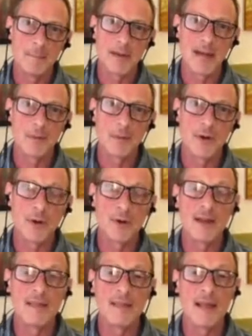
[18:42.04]
in a
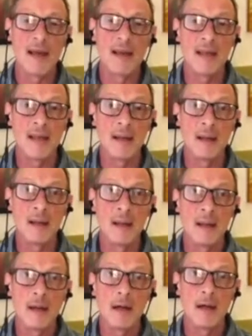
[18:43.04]
recording that he
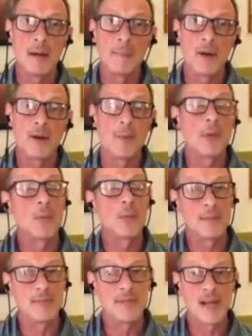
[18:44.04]
partnered with
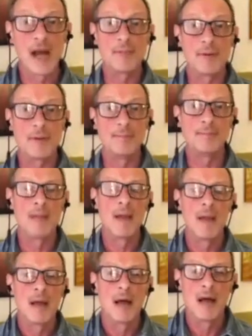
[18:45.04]
William Styron.
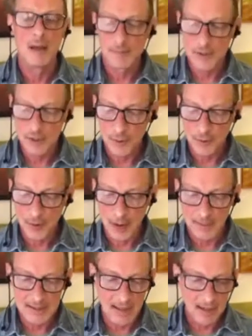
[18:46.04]
So
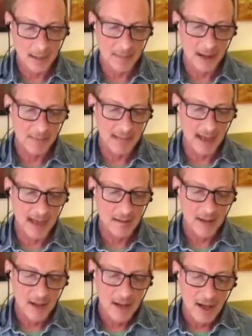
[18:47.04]
I'm excited about that.
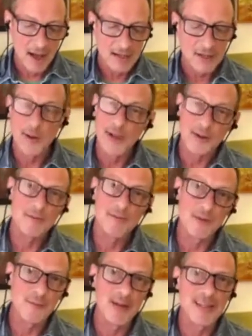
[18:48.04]
So we only have a
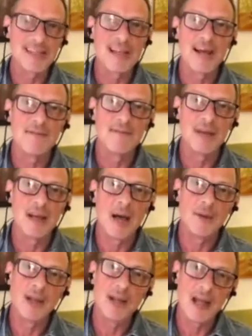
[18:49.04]
few minutes left, and I
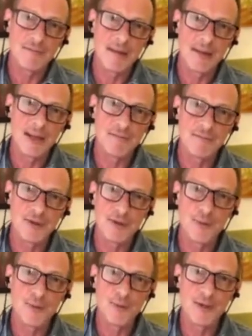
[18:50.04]
would love it if
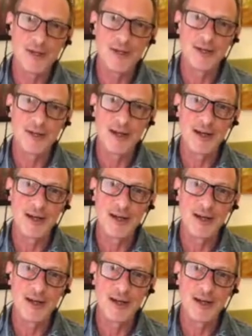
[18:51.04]
you would